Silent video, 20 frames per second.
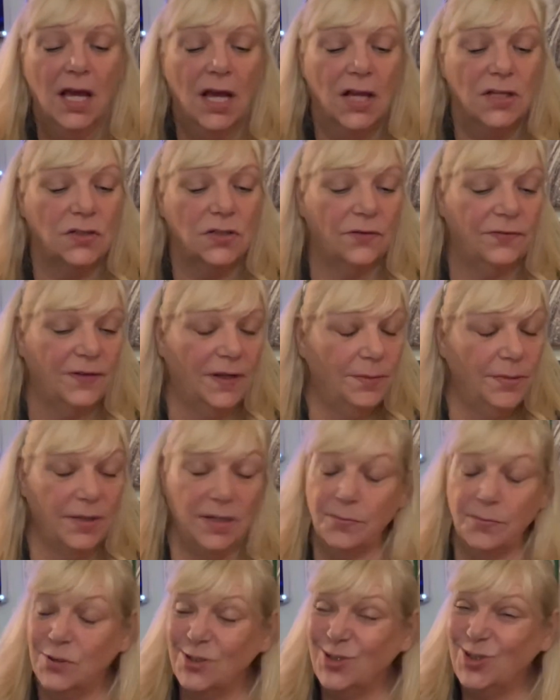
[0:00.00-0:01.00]
So if anybody
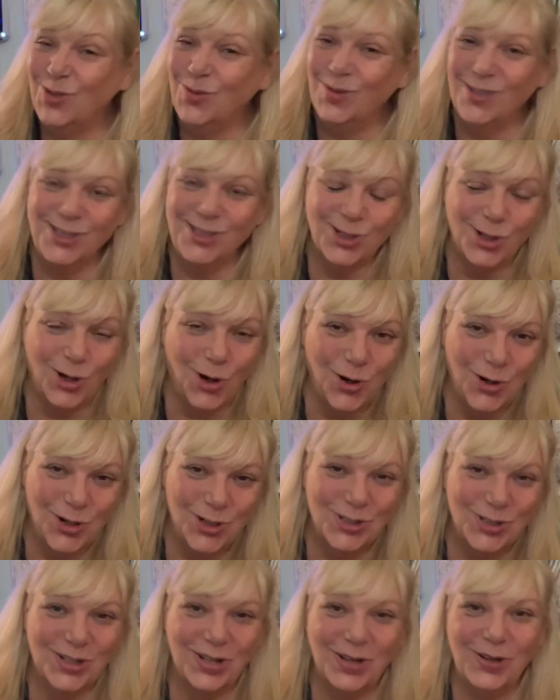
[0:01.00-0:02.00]
puts you in
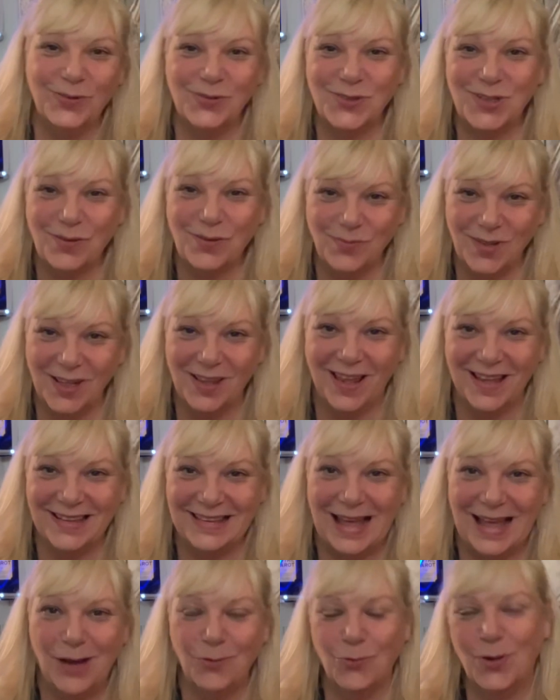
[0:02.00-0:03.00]
charge of something like
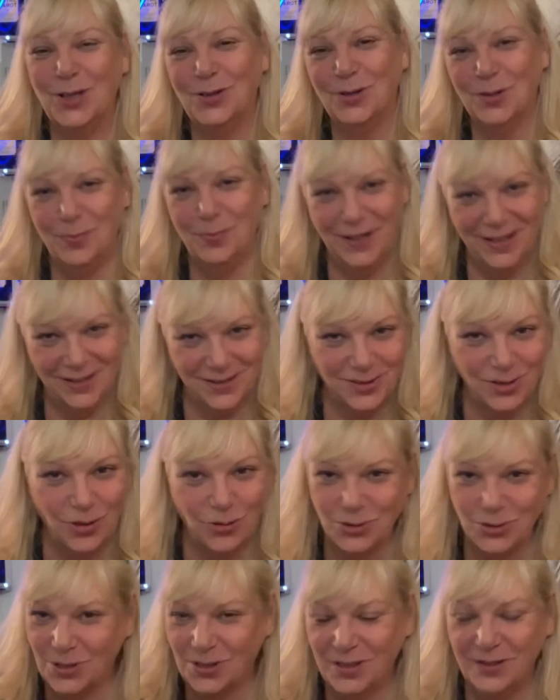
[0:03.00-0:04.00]
that, whether it be a
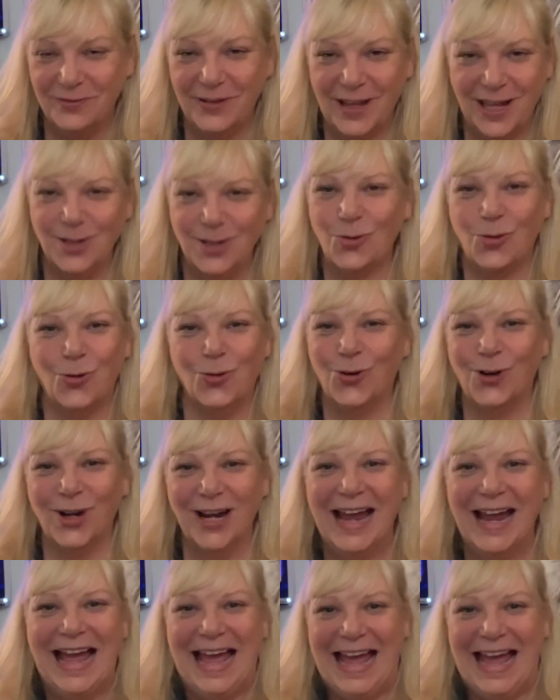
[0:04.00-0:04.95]
social event or